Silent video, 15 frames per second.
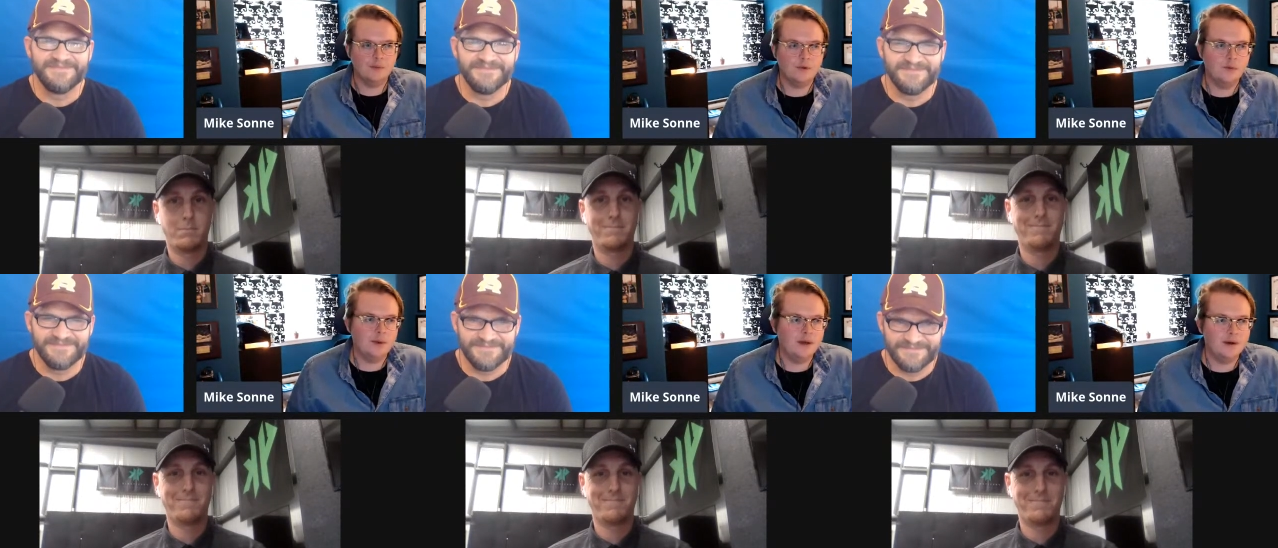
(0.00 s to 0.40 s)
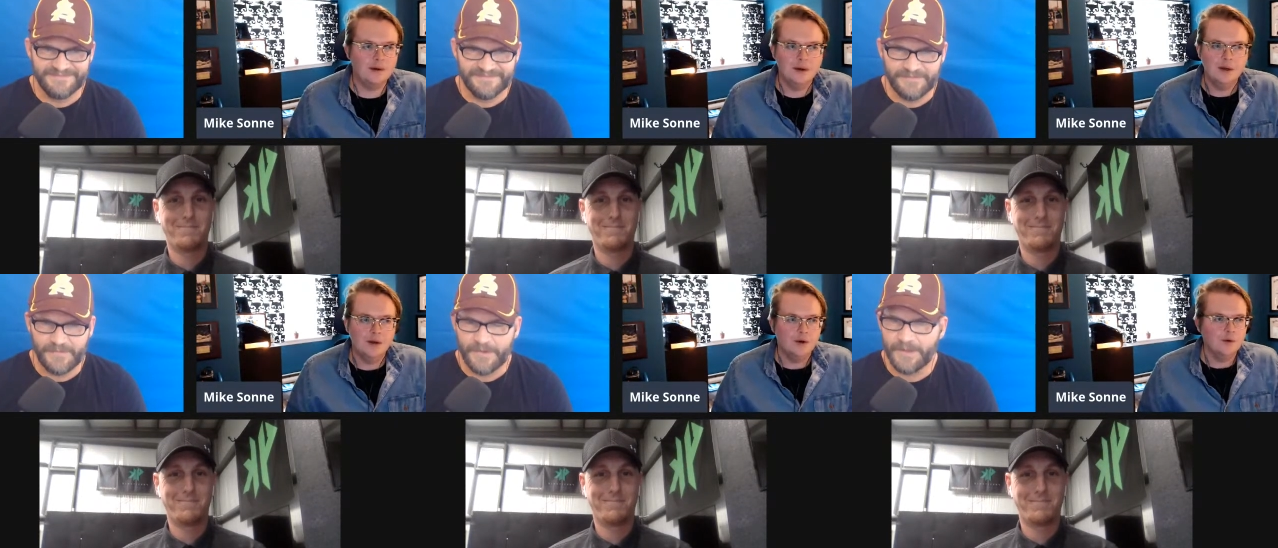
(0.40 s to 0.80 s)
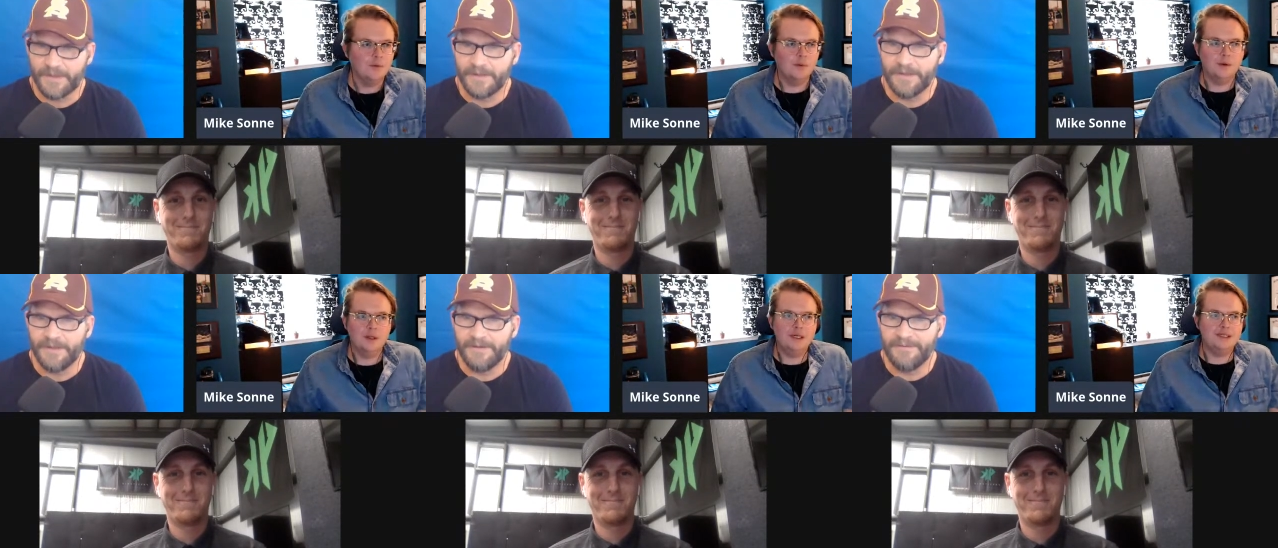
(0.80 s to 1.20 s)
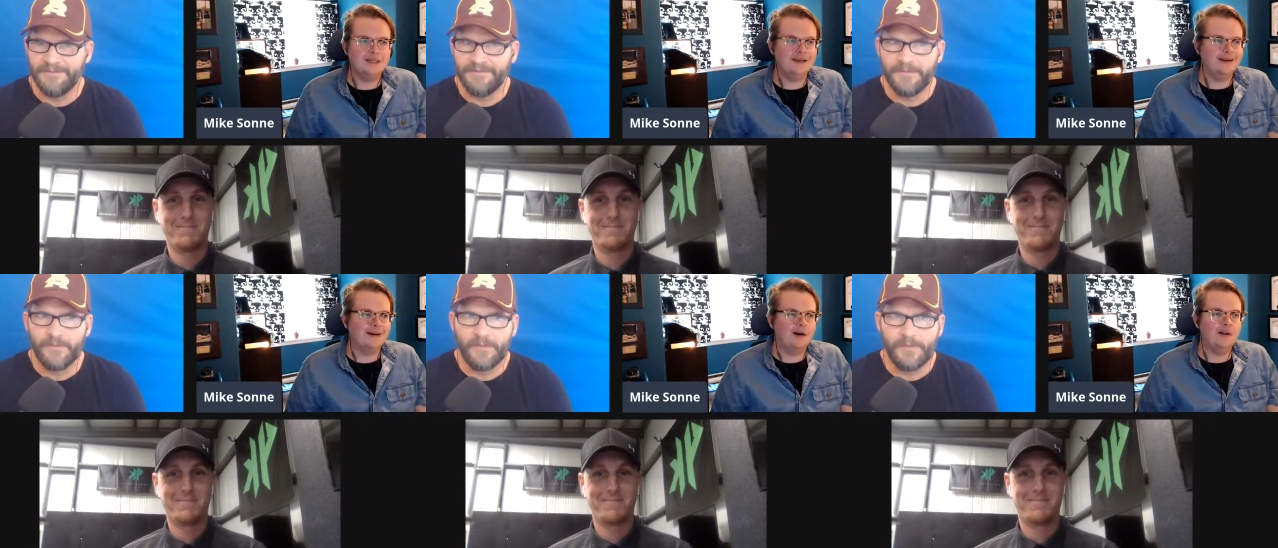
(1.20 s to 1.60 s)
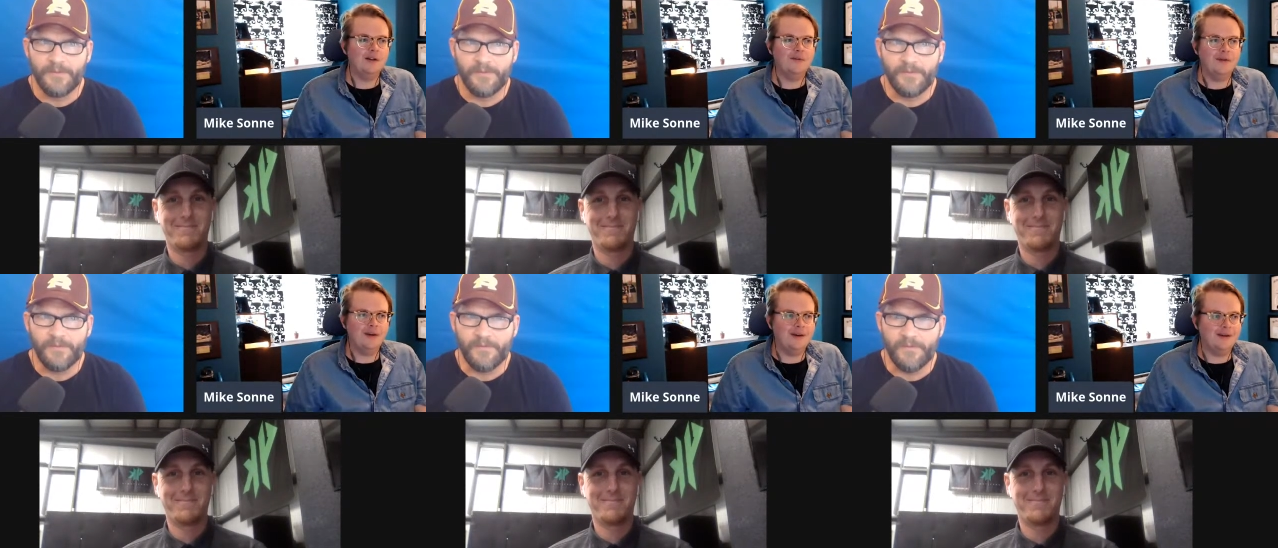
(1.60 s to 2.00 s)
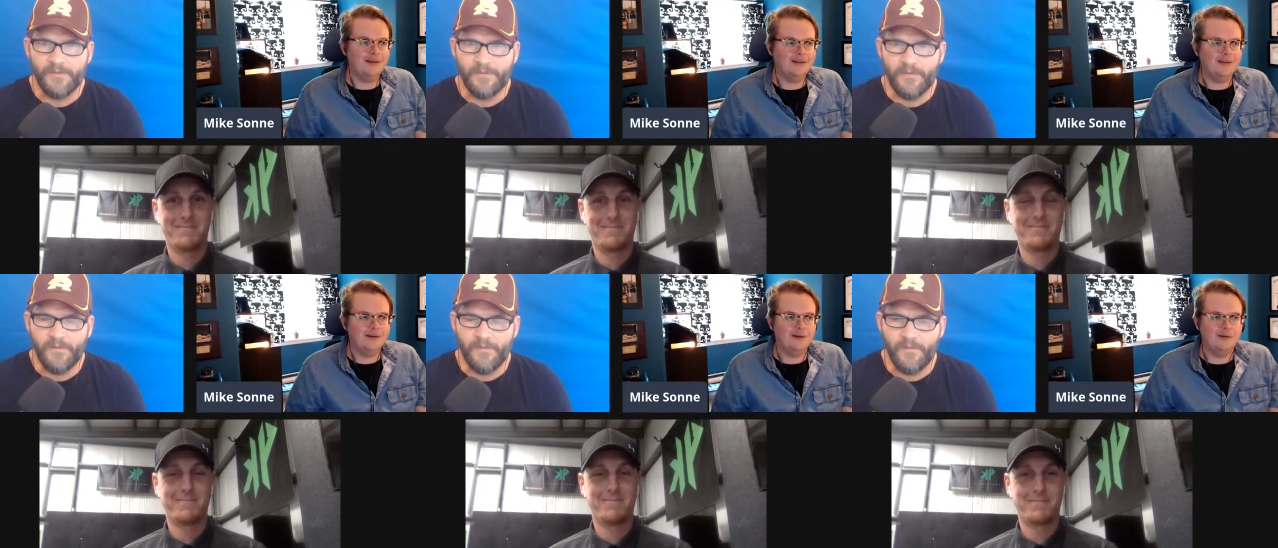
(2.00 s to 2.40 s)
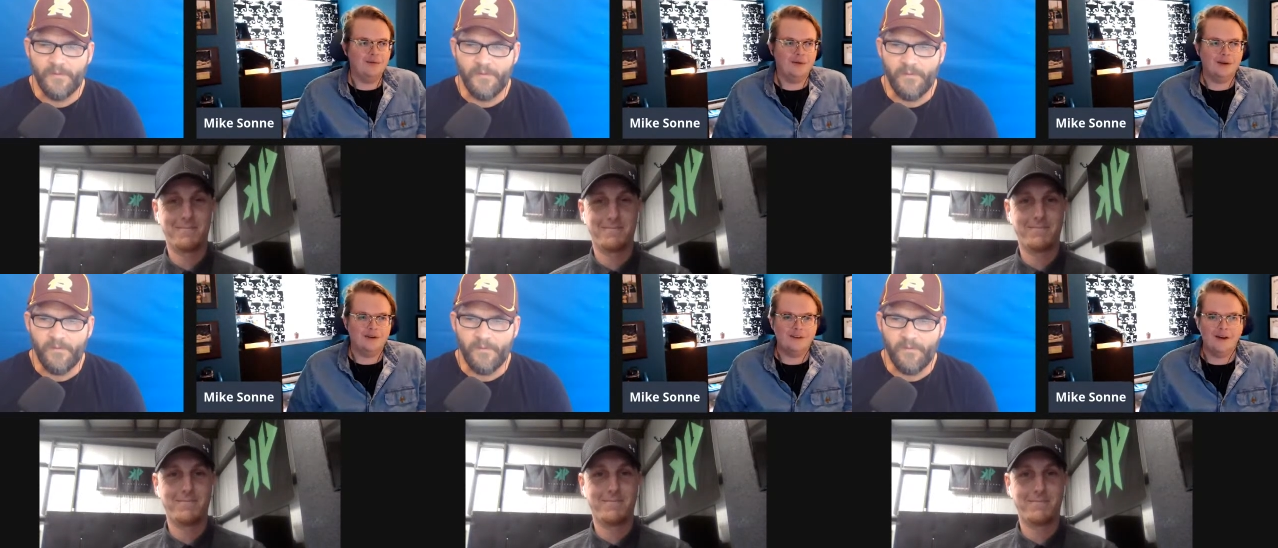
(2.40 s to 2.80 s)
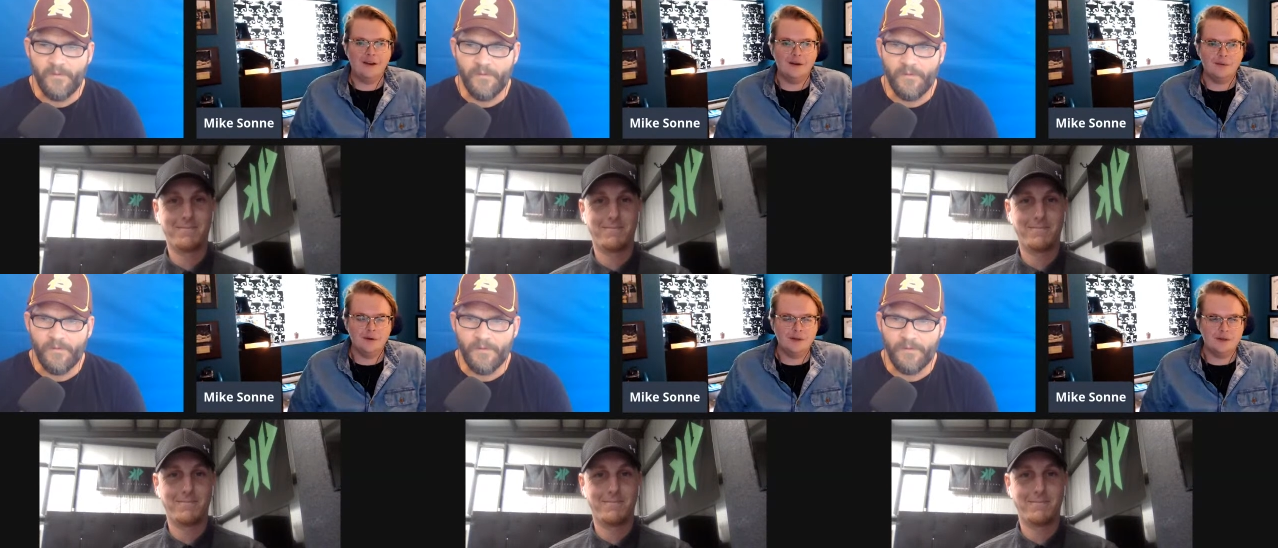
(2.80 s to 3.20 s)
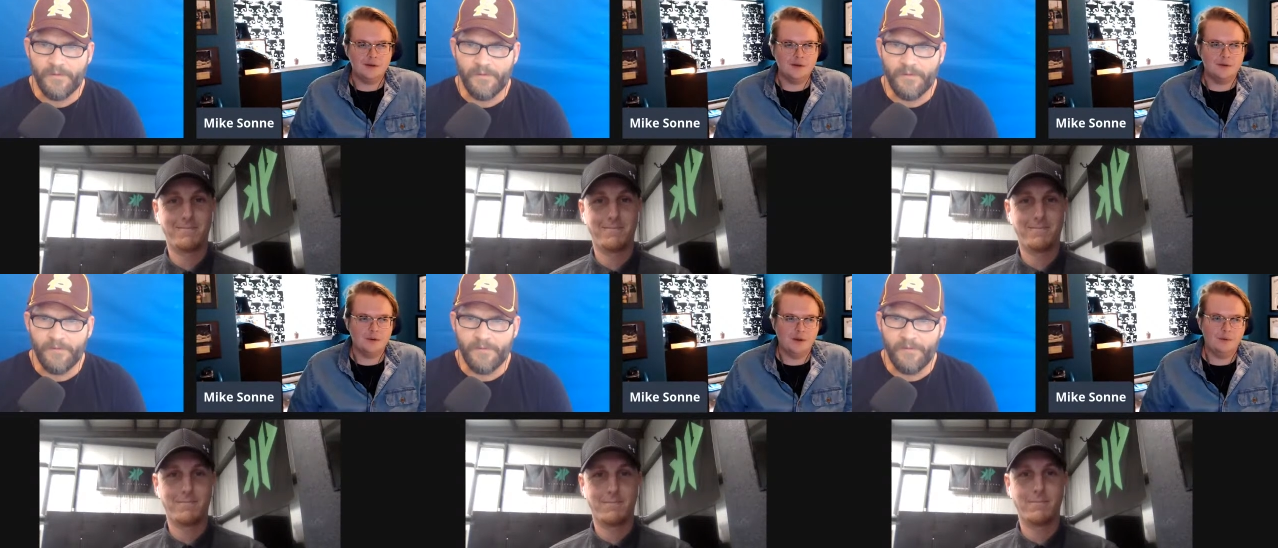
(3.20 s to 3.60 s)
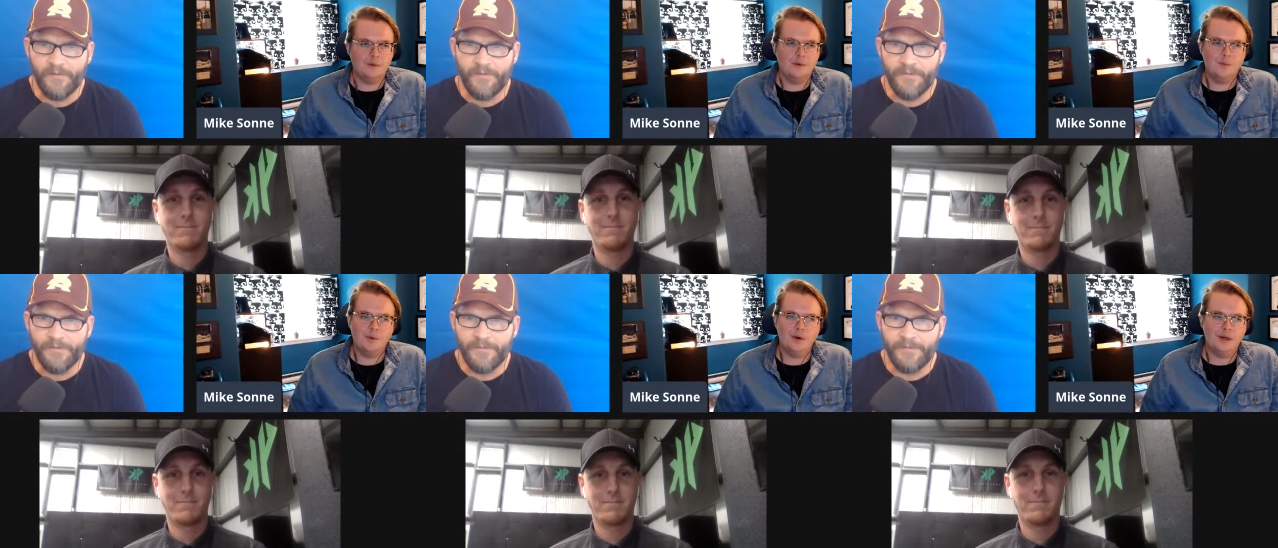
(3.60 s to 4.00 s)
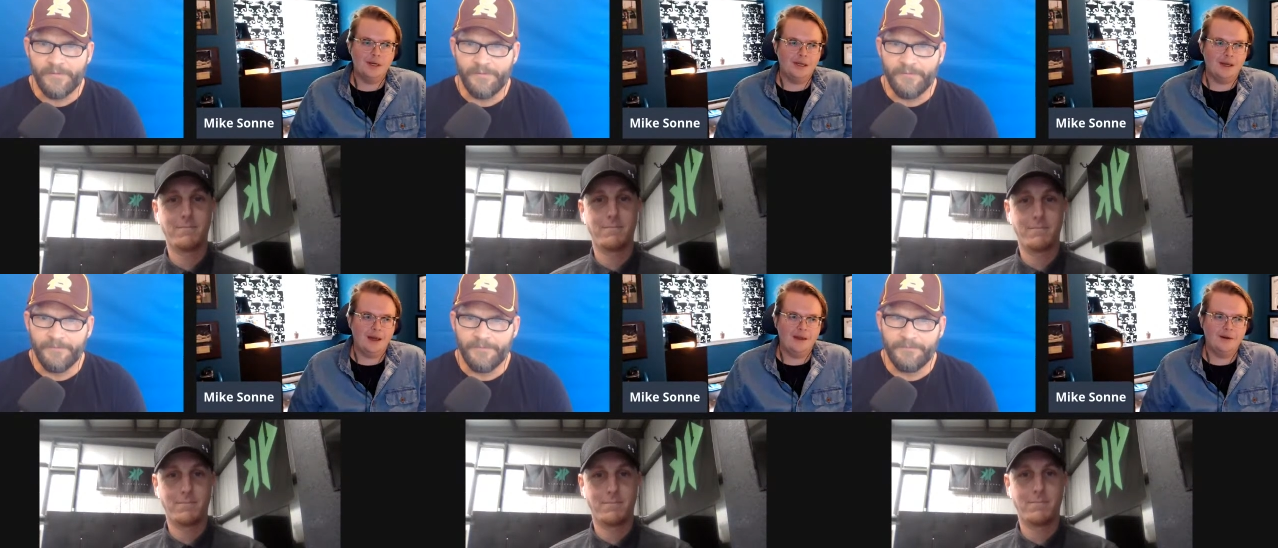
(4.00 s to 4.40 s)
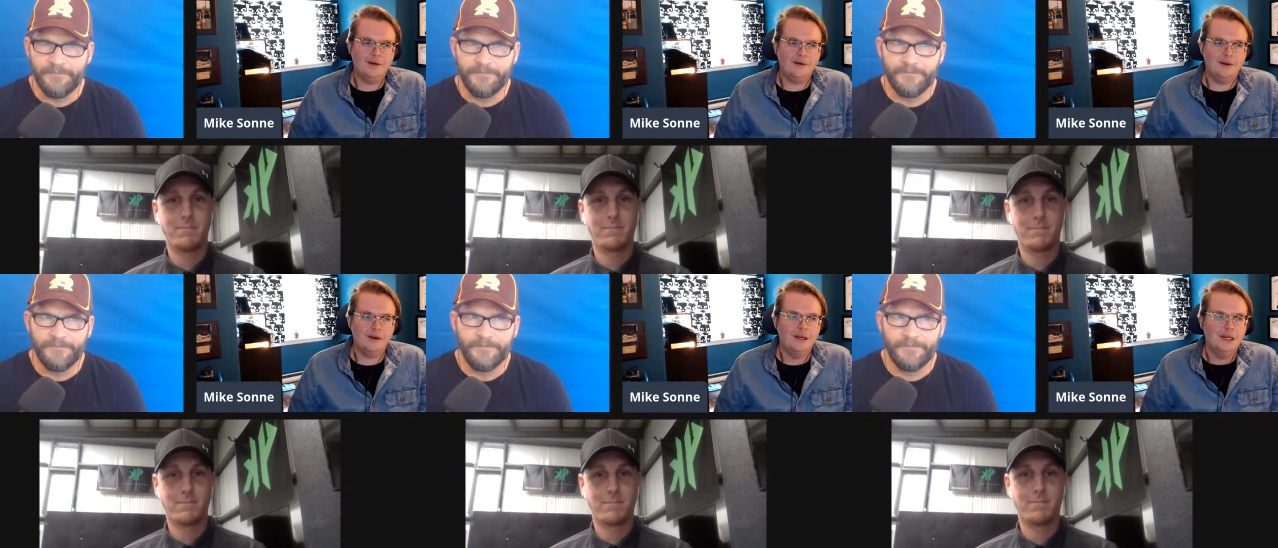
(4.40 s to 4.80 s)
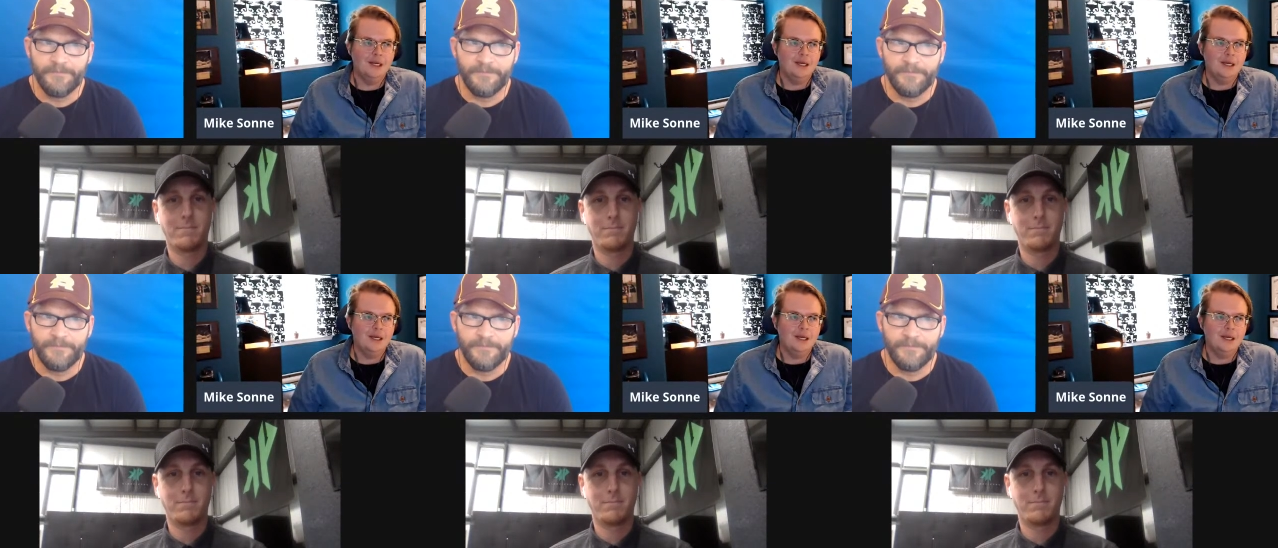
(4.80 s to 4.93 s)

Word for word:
Speaker 1: We'll be releasing all of the the exciting research that we're putting together, and